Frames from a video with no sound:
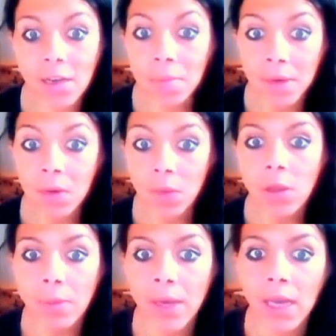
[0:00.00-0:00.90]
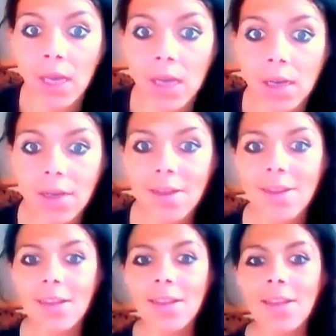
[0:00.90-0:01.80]
isn't great or fine,
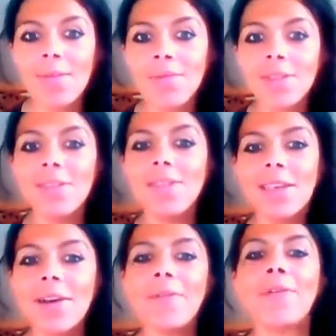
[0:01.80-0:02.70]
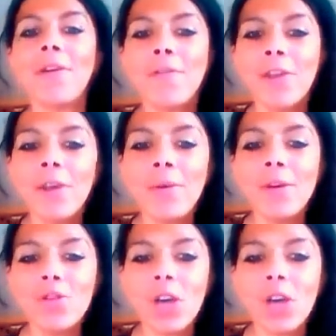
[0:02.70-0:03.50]
but it will be. I'm